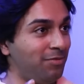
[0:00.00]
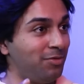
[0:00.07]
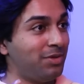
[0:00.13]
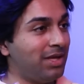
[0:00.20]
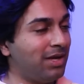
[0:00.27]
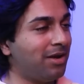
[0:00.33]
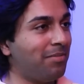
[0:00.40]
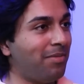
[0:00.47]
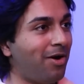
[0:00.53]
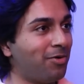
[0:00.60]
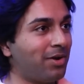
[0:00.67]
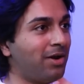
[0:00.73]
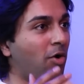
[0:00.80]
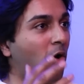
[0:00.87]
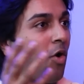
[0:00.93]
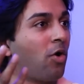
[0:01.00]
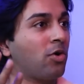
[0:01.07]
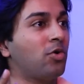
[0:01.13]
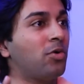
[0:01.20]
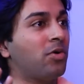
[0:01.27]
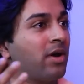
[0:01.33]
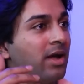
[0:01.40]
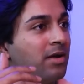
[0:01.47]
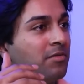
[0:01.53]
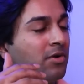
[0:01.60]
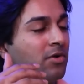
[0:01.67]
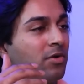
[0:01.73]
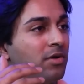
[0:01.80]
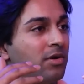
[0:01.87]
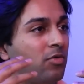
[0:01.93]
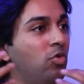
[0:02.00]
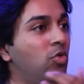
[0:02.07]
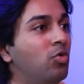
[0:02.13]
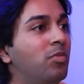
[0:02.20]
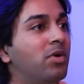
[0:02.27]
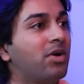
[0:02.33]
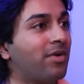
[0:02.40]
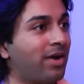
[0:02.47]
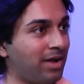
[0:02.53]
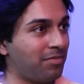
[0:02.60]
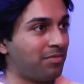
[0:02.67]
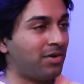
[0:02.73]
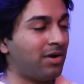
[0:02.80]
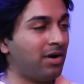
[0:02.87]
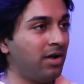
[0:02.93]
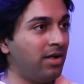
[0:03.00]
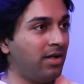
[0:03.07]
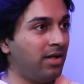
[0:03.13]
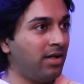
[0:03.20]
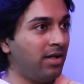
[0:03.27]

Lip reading: If you think about an auto driver or an Uber driver,